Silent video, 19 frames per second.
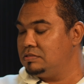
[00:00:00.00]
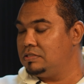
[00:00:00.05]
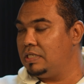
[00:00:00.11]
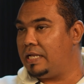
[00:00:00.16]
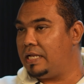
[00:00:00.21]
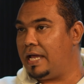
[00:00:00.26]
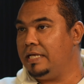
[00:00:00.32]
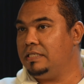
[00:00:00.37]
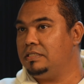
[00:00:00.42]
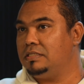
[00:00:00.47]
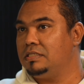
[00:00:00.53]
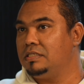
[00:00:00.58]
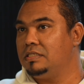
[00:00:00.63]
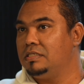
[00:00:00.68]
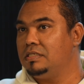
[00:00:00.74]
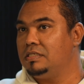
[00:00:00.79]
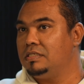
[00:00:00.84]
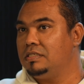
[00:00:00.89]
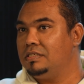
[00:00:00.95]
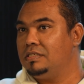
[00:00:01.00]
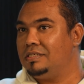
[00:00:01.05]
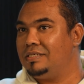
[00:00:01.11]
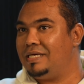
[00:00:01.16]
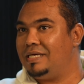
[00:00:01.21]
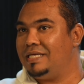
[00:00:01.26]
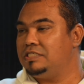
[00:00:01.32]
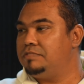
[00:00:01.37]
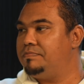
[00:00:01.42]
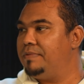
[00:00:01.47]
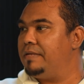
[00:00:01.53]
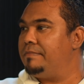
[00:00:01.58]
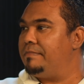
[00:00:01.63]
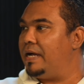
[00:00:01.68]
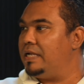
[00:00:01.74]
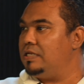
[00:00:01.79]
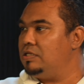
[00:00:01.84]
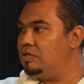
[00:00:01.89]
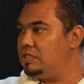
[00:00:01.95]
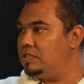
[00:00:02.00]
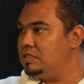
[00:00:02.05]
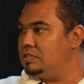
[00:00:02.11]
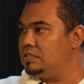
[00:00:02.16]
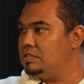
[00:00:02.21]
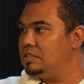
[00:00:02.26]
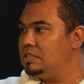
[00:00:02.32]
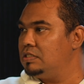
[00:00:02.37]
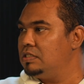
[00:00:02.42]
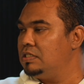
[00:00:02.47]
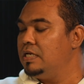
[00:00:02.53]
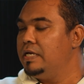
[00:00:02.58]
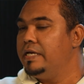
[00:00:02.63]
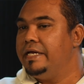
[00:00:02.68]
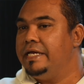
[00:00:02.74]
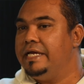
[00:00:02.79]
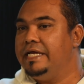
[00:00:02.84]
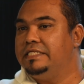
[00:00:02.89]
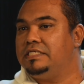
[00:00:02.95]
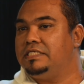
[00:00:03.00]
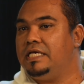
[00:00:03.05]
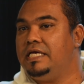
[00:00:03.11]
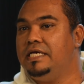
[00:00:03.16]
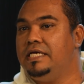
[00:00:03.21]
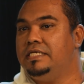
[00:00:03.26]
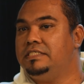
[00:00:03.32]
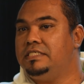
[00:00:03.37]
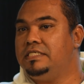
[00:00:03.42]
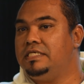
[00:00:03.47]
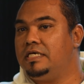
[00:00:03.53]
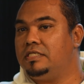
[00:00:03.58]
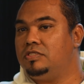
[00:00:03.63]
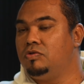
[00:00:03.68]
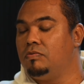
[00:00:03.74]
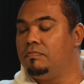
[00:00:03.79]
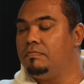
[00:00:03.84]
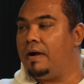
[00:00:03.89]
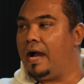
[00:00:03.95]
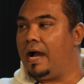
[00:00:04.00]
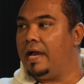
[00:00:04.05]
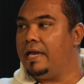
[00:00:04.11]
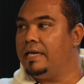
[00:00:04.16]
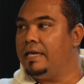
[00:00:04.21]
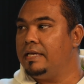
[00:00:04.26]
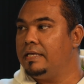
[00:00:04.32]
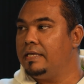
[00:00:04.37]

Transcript: right? And spend money on it. It's easier to buy,